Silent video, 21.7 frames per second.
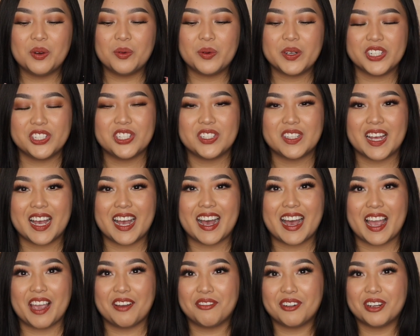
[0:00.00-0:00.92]
wish
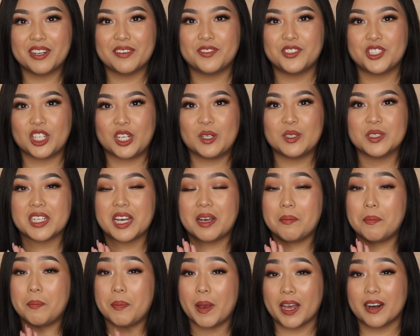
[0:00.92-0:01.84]
that I would have chose
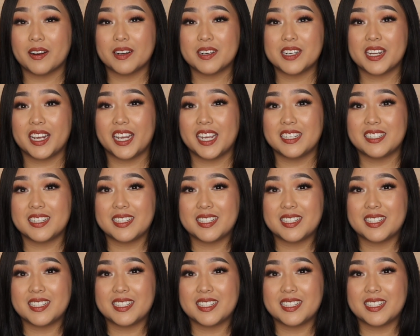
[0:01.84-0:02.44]
a better day